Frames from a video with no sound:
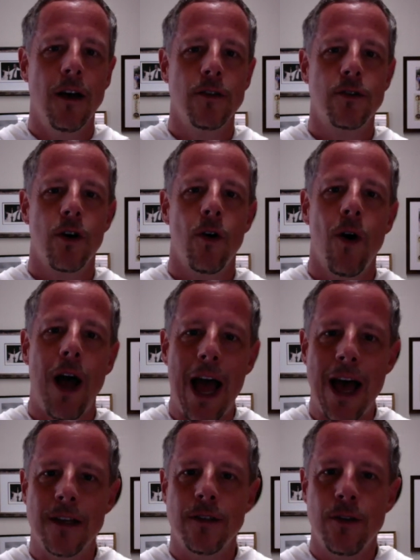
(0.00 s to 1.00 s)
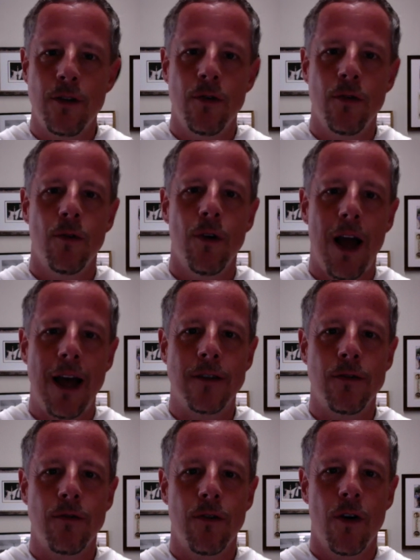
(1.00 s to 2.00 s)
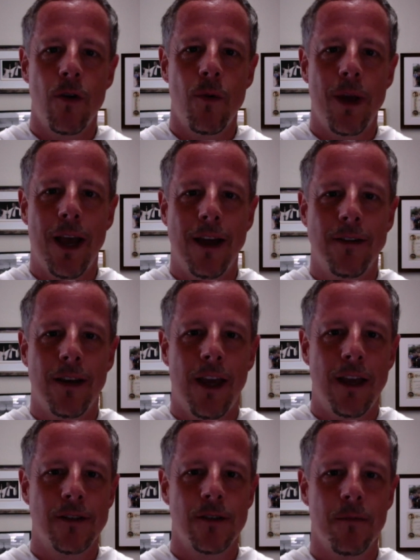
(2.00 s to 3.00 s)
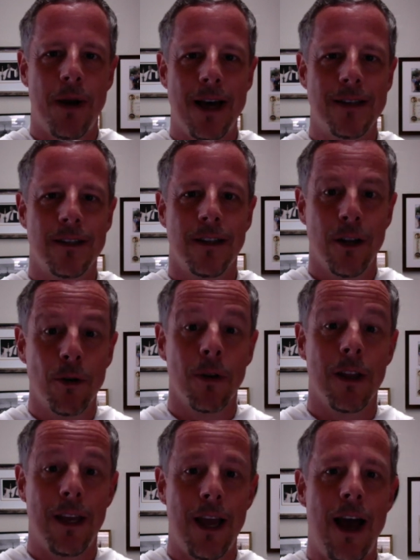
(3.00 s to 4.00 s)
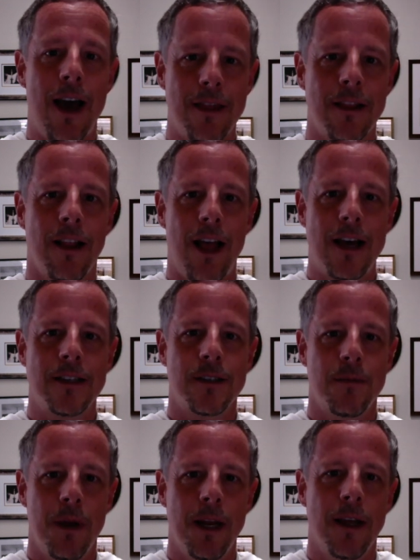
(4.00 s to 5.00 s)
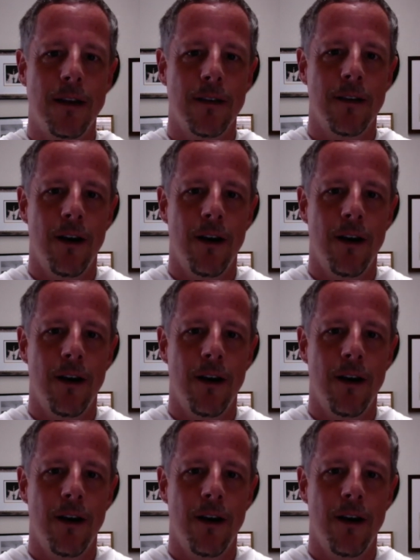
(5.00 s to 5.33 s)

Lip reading: So as you know, we had to cancel mass literally at the last minute